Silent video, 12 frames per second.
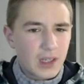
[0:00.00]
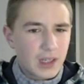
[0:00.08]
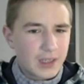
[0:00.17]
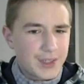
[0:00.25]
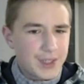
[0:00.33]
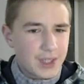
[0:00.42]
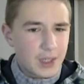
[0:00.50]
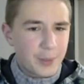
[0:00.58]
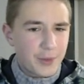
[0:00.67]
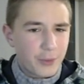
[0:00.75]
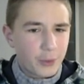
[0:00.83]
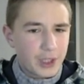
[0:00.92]
guess knight
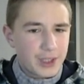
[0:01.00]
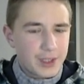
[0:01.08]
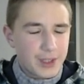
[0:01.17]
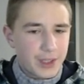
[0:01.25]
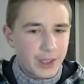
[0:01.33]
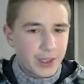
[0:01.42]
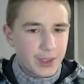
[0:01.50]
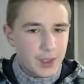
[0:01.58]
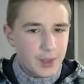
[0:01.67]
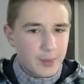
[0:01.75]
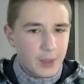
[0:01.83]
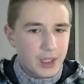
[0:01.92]
before knight 6
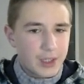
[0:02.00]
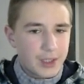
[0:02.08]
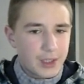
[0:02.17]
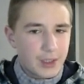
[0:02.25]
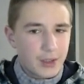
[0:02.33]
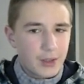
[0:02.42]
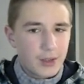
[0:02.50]
is my idea.